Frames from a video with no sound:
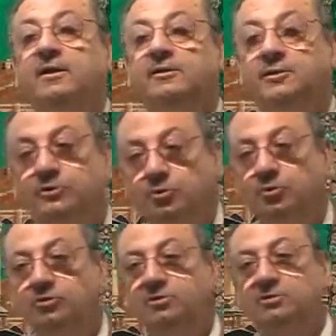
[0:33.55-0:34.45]
The
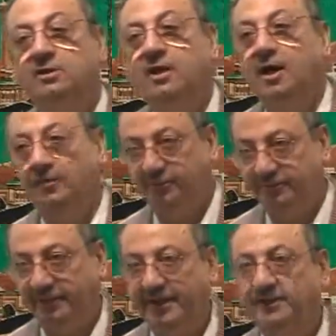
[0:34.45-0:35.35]
use
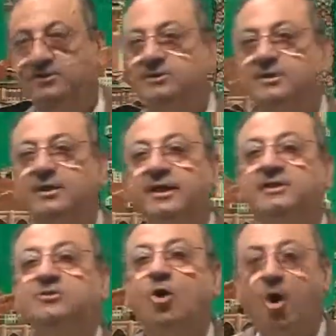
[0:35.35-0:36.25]
of this
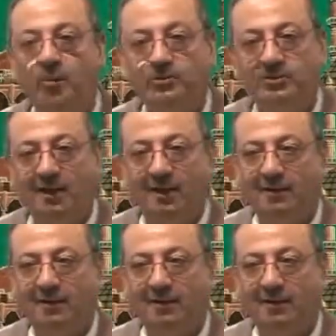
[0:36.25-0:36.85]
is optional.